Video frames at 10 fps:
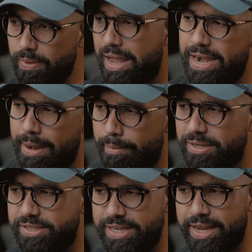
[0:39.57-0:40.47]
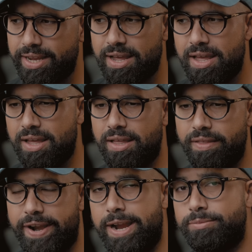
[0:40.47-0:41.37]
And I must say
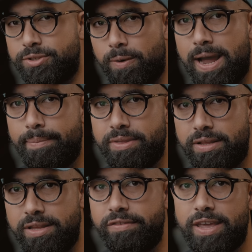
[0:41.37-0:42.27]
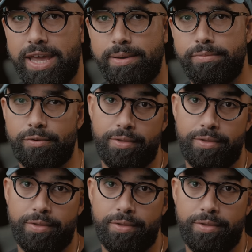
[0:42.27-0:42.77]
that I am so happy that these games,